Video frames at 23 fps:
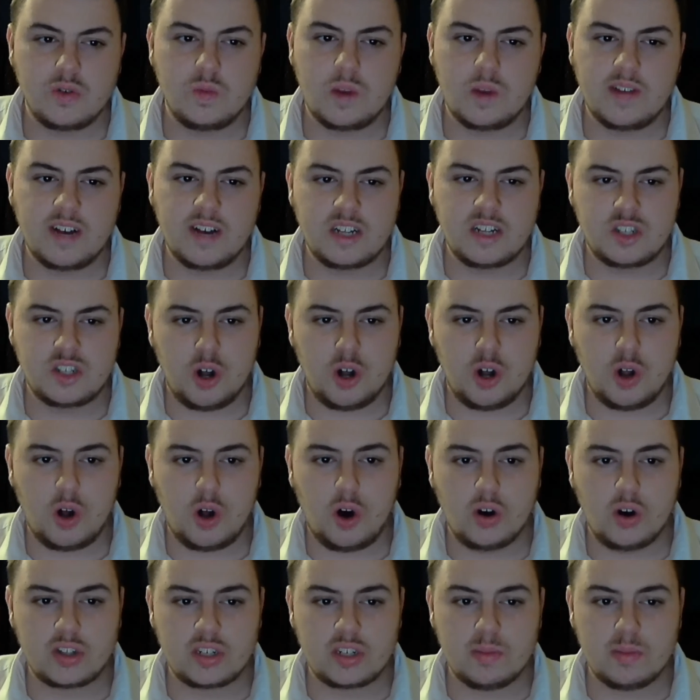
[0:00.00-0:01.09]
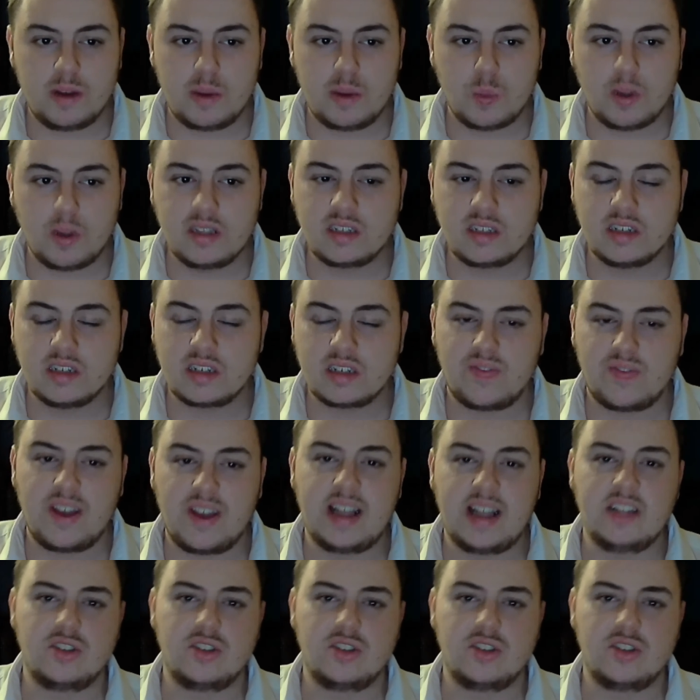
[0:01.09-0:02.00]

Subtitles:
wear it at all. Autumn and winter, it's fine.